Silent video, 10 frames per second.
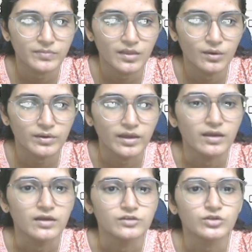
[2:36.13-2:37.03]
Okay,
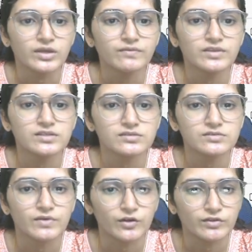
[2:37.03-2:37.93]
so if this is
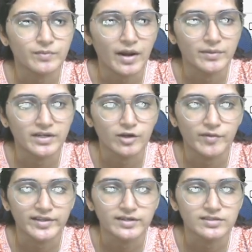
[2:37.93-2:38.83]
one of the primary
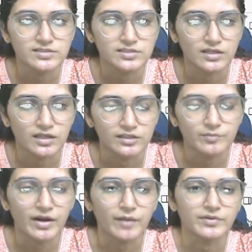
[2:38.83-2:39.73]
amine and this is another
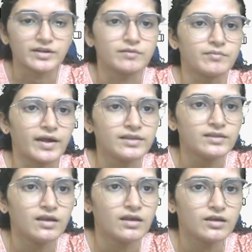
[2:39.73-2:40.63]
primary amine,